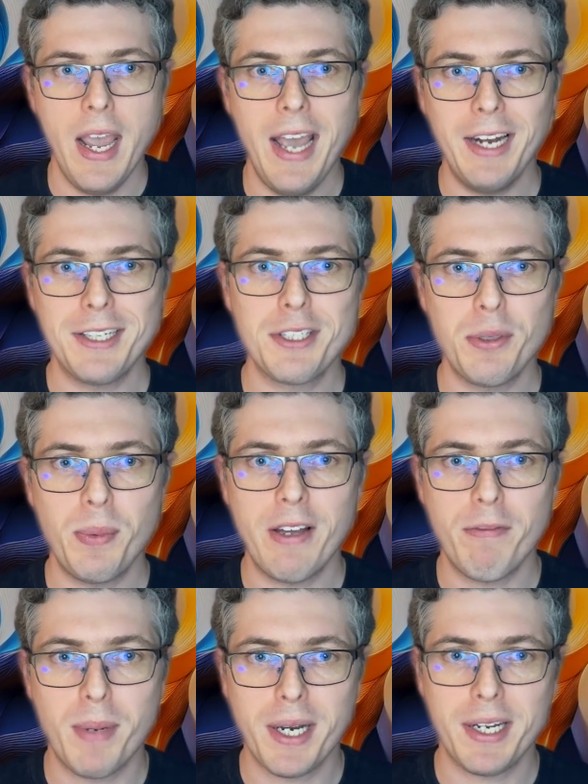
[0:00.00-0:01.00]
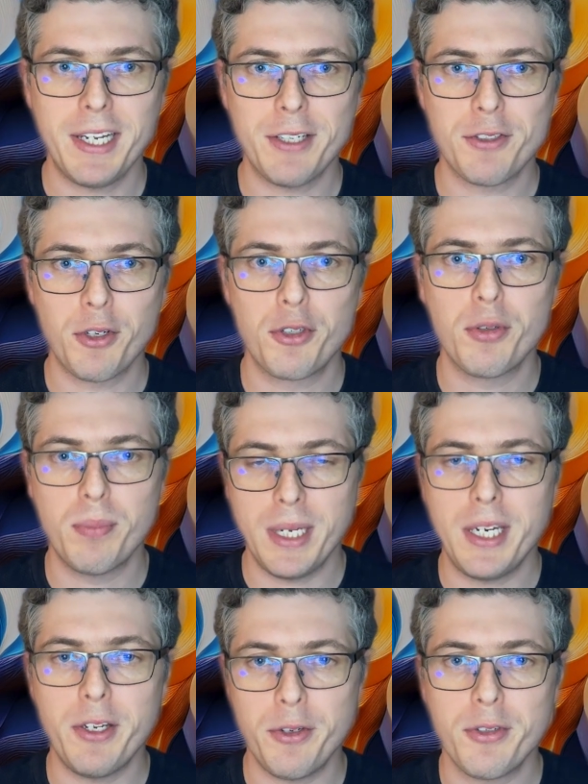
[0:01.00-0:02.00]
And lastly, we have marketing and social
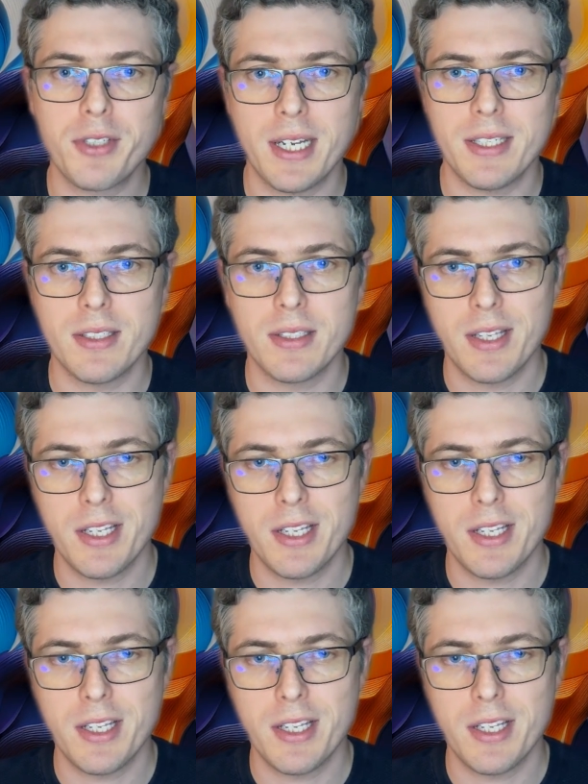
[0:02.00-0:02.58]
media use cases.